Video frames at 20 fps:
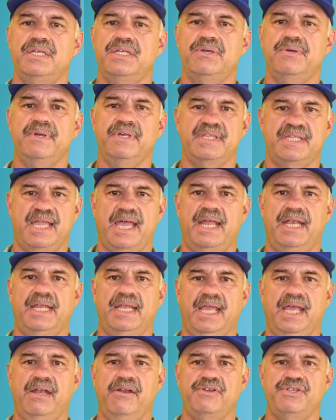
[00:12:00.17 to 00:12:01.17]
to a
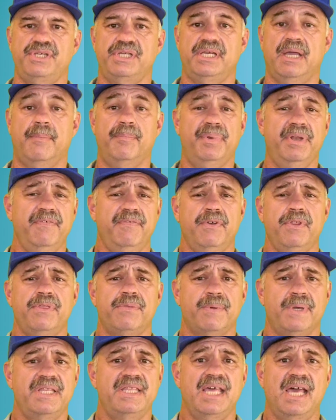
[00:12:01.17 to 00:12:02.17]
static energy company for
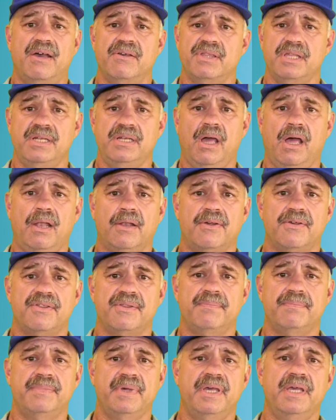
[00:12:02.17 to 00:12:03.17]

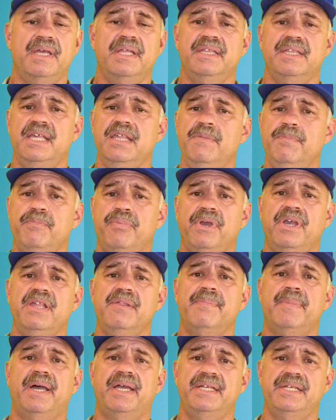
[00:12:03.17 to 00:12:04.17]
$3,000. This
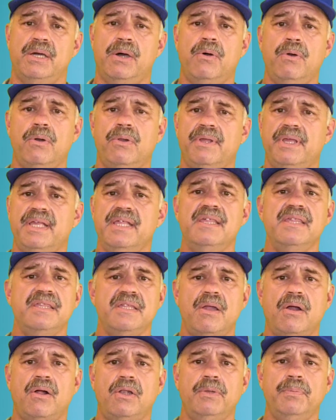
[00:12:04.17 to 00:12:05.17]
brings my total
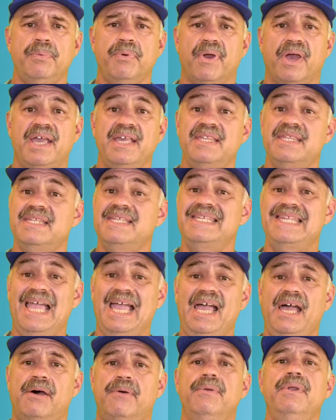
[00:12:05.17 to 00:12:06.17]
installed price
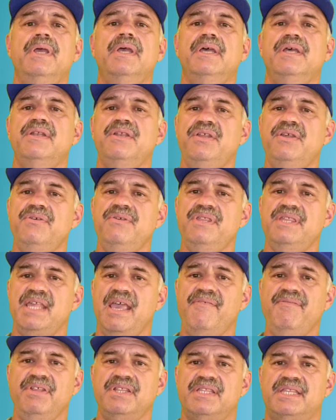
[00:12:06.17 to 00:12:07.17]
down to
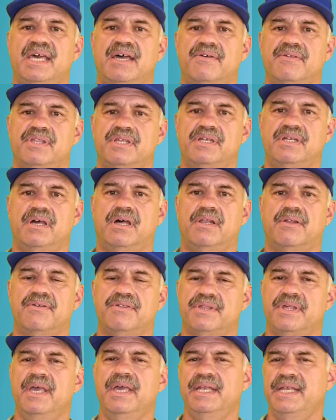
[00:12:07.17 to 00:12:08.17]

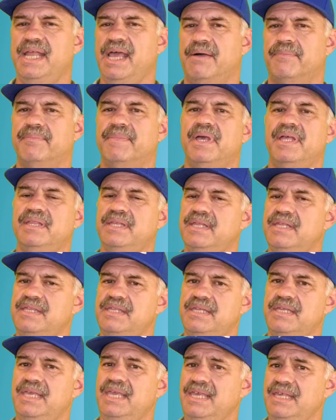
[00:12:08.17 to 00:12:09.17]
$7,000. Now, this
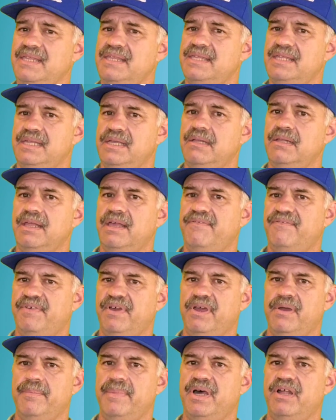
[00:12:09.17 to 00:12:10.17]
is still a
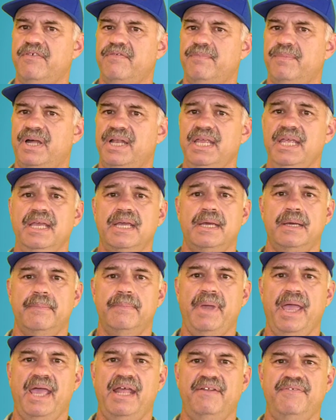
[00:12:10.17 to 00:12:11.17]
fair amount of money,
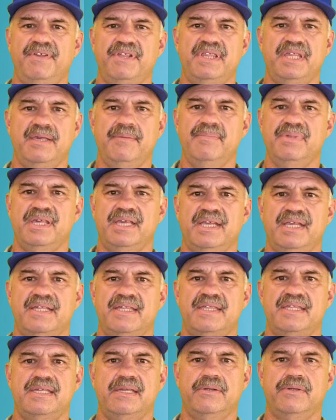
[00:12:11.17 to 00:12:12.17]
and if it seems like
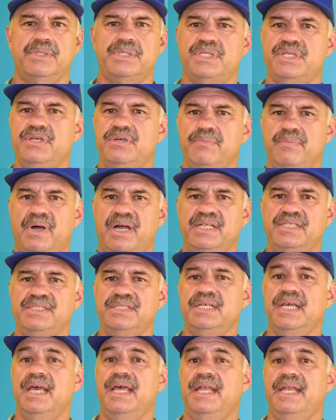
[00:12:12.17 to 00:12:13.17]
it's still too much,